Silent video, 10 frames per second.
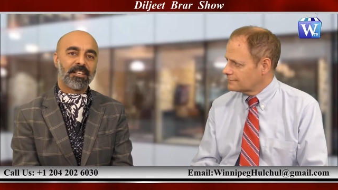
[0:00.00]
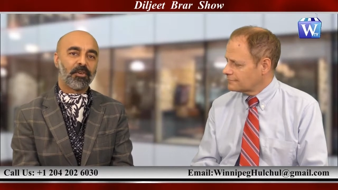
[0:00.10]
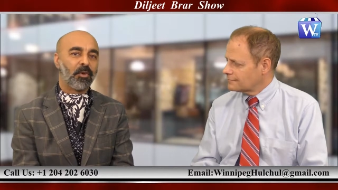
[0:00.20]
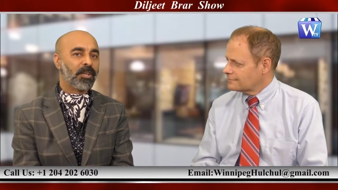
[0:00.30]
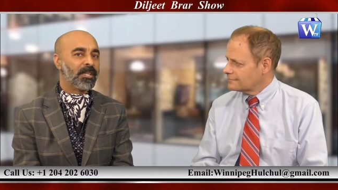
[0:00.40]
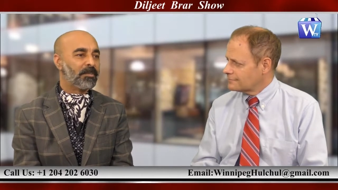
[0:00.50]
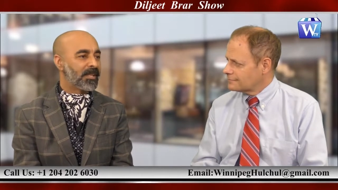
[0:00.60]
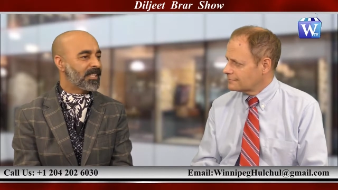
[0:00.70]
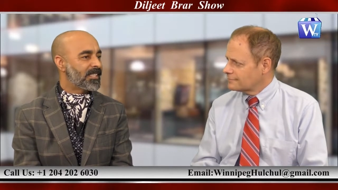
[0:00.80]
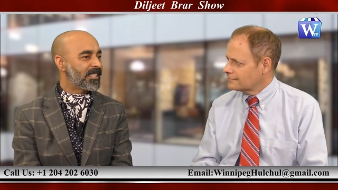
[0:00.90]
Speaker 1: their holy
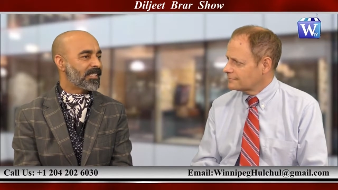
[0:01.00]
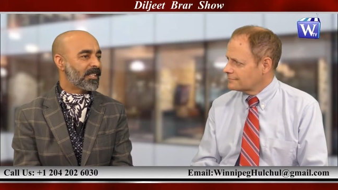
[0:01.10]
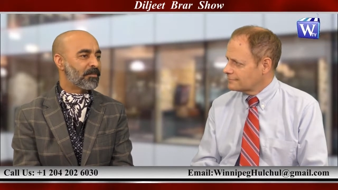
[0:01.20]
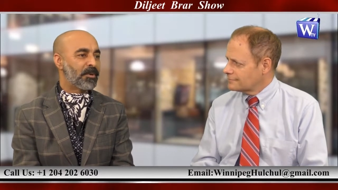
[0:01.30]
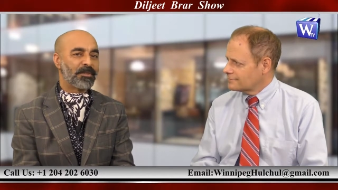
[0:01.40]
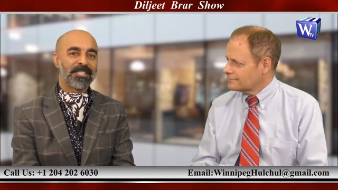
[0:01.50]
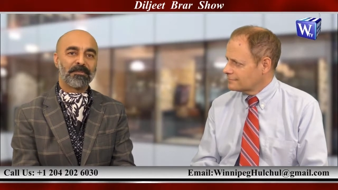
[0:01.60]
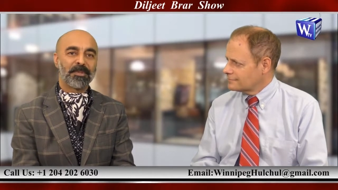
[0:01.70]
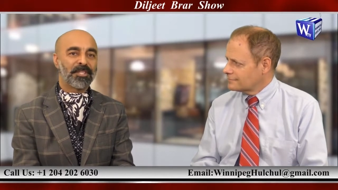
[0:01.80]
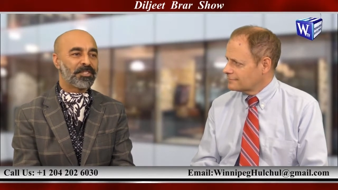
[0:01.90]
places and
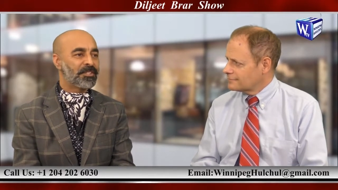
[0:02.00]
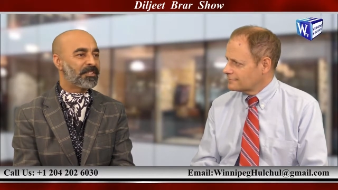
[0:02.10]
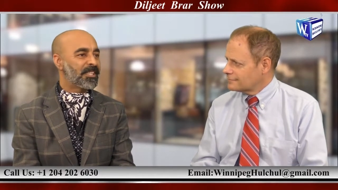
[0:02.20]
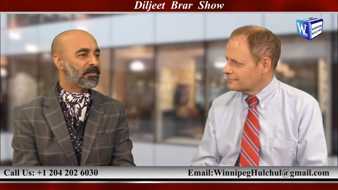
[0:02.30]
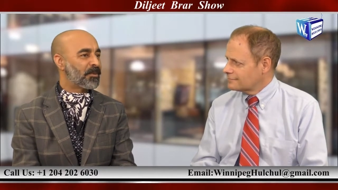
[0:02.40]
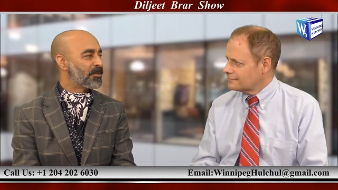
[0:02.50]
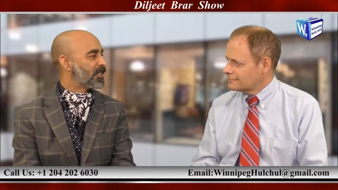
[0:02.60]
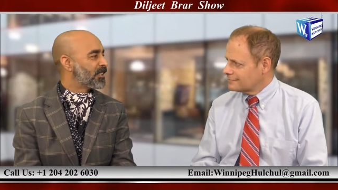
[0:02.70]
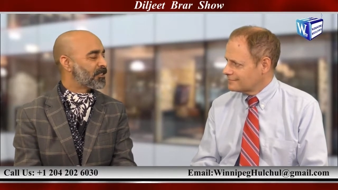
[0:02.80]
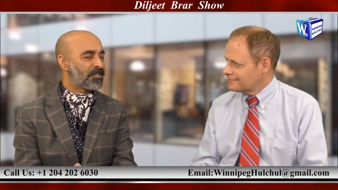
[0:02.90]
posing pictures and
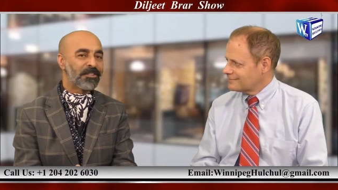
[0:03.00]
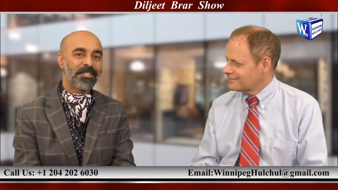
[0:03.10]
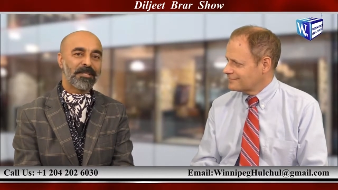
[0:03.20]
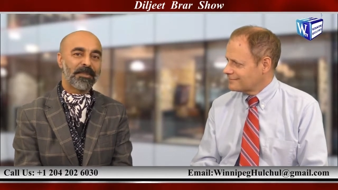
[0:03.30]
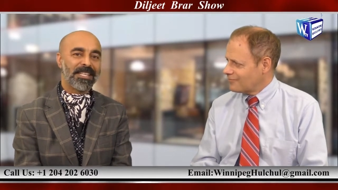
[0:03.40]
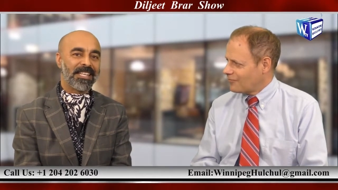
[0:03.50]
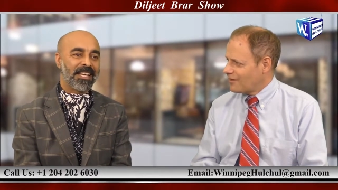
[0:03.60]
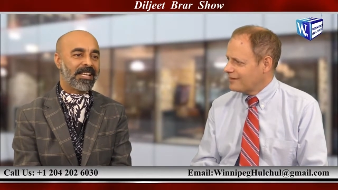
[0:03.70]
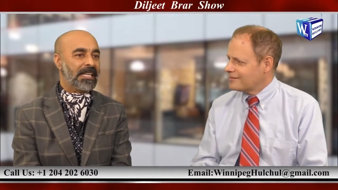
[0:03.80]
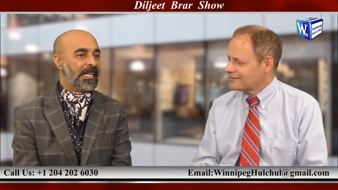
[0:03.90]
posting on social
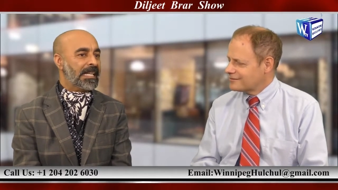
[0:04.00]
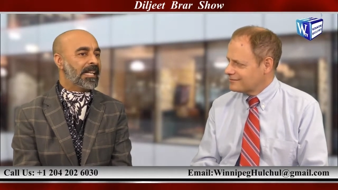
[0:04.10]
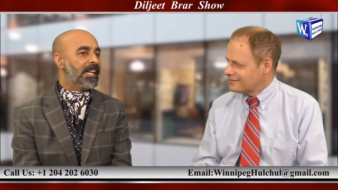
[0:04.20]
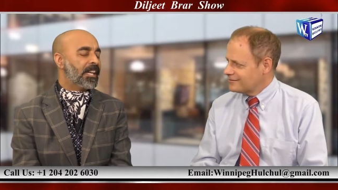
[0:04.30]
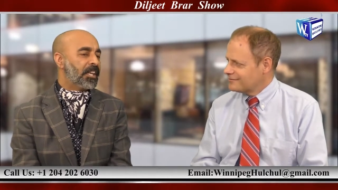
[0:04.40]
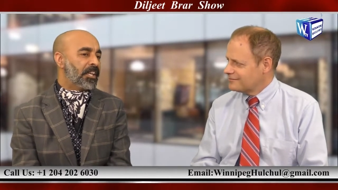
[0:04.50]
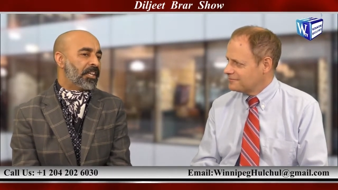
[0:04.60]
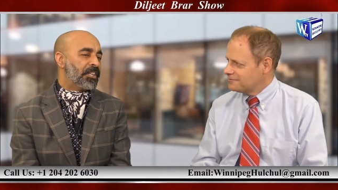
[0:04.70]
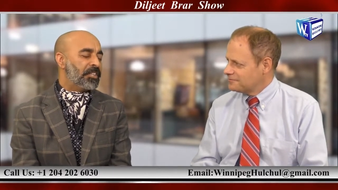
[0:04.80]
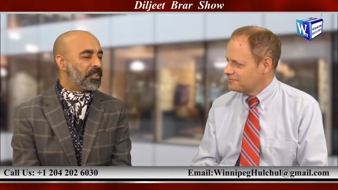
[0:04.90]
media. Yes.
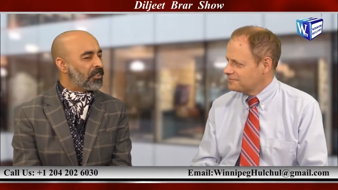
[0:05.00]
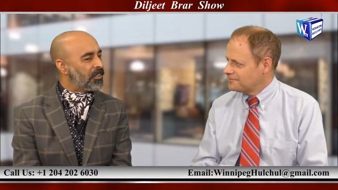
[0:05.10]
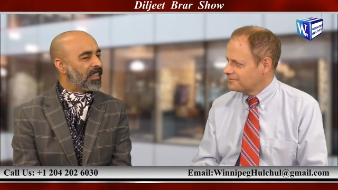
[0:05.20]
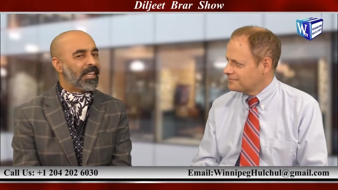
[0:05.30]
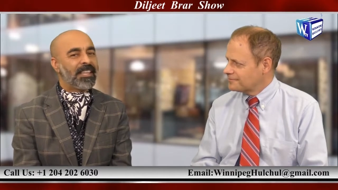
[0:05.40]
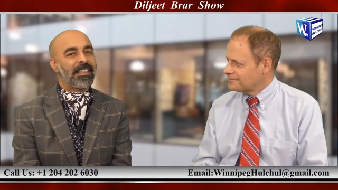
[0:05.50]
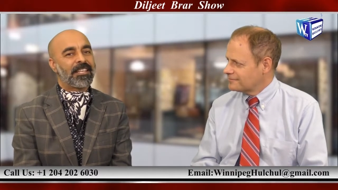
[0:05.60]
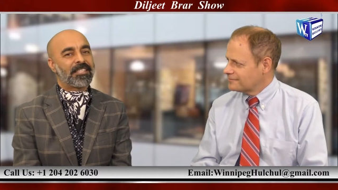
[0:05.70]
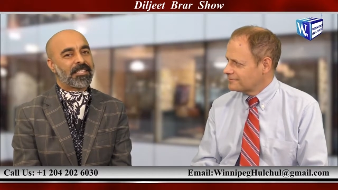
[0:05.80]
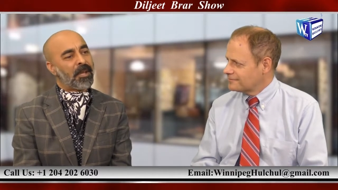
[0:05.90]
Do you think
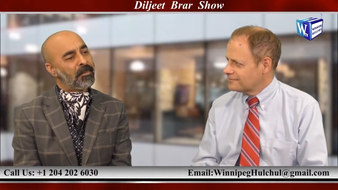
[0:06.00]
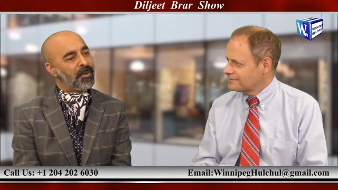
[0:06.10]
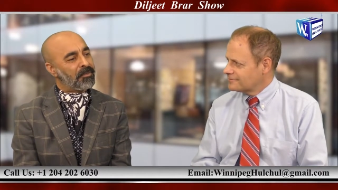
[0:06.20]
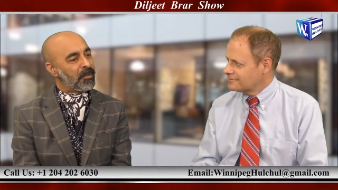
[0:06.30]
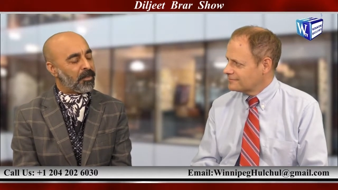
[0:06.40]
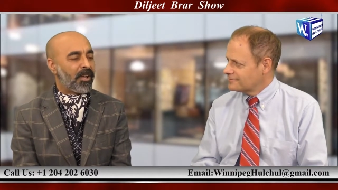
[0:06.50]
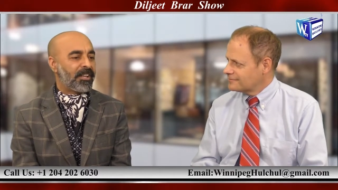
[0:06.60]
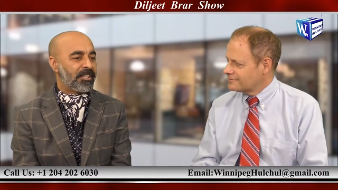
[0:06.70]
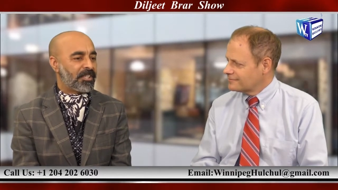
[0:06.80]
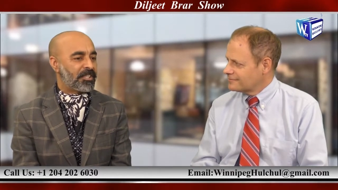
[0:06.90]
that some of the
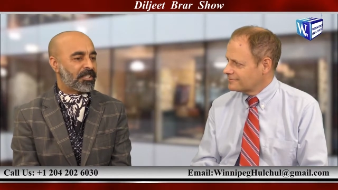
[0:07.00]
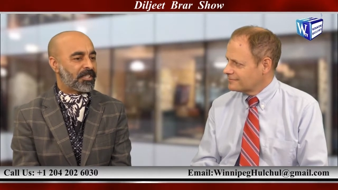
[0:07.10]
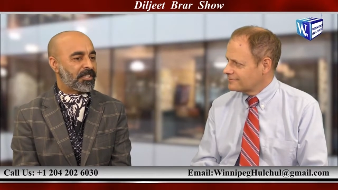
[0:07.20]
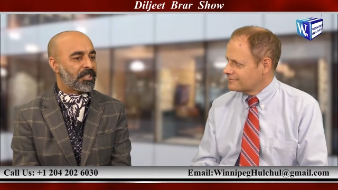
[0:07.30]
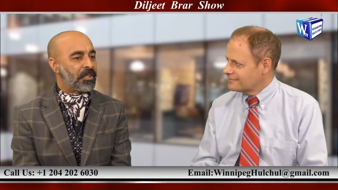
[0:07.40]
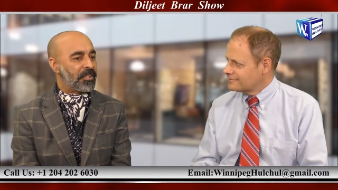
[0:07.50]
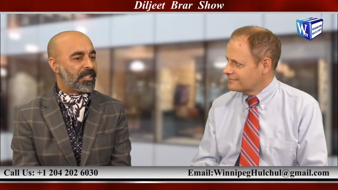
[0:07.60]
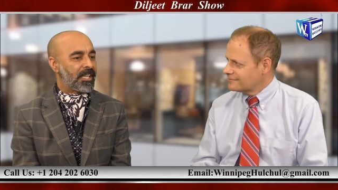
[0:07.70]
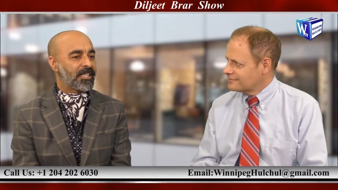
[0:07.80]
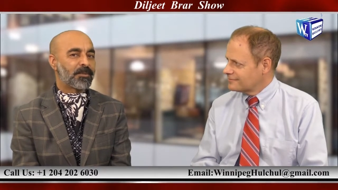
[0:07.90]
politicians
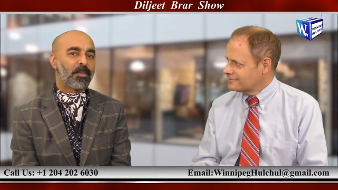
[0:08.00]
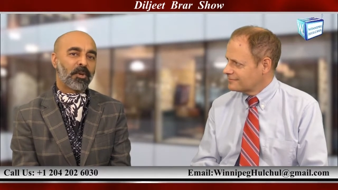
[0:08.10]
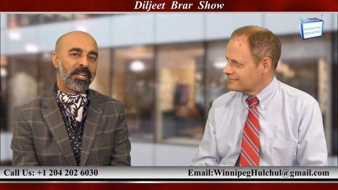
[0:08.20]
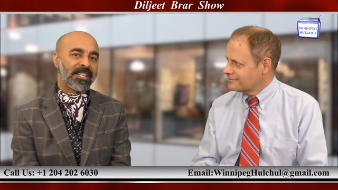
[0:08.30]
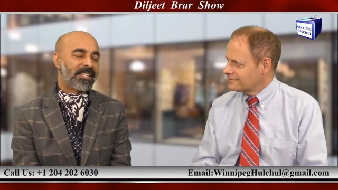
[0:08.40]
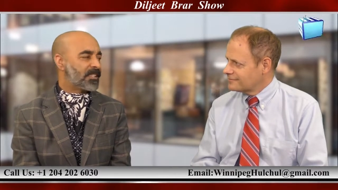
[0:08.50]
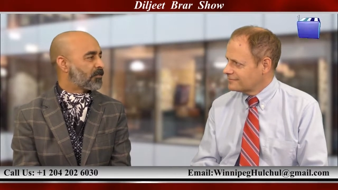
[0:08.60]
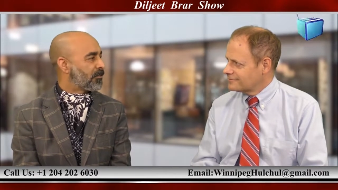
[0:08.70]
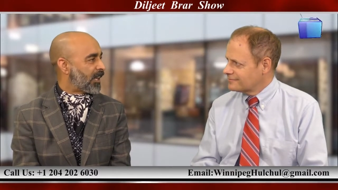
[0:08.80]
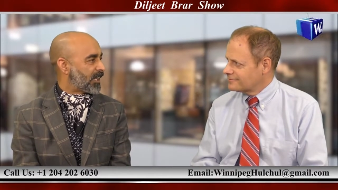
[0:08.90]
could exploit
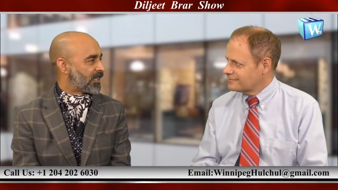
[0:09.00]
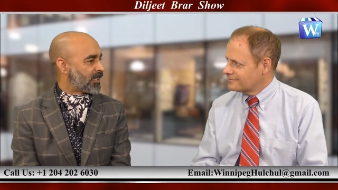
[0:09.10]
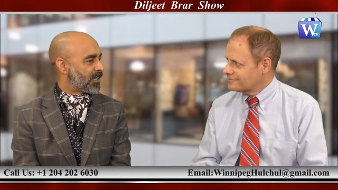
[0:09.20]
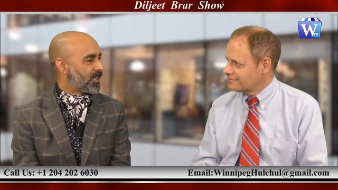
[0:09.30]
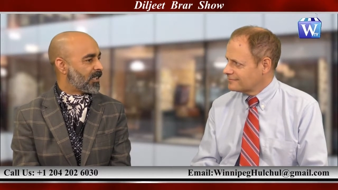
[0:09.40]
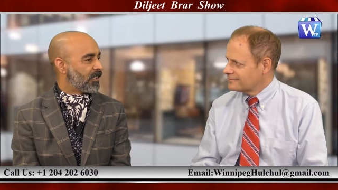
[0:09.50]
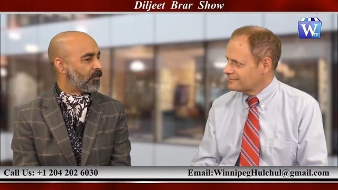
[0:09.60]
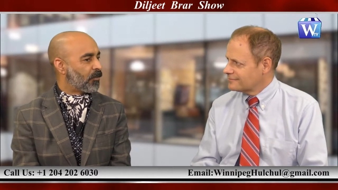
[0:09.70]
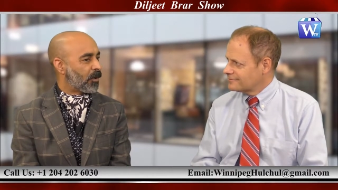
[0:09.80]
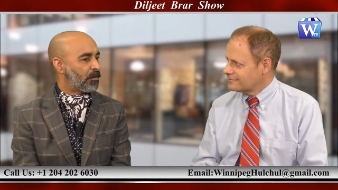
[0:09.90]
this fact
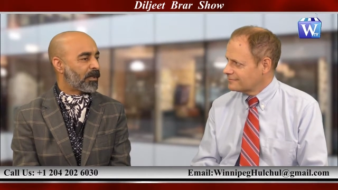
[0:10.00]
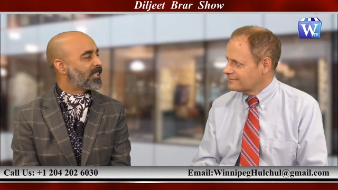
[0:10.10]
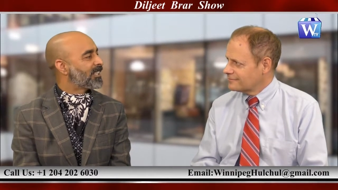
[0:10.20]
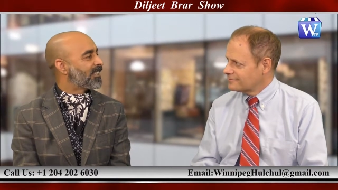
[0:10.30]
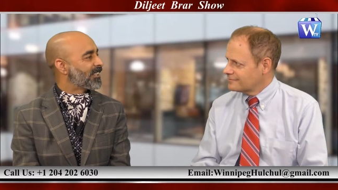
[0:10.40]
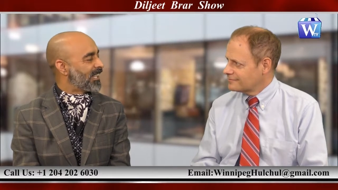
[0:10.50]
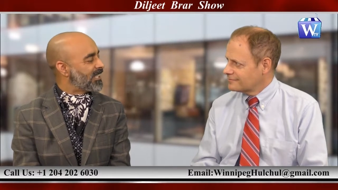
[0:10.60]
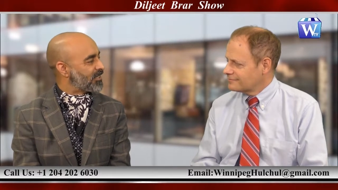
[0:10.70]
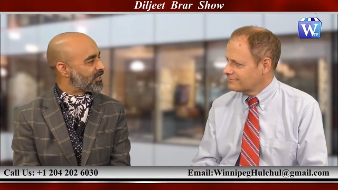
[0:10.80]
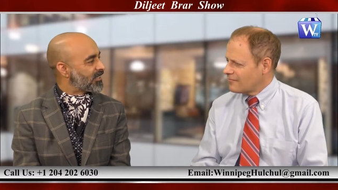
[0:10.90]
for political
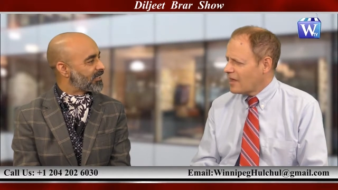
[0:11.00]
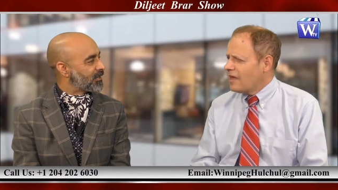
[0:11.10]
gains.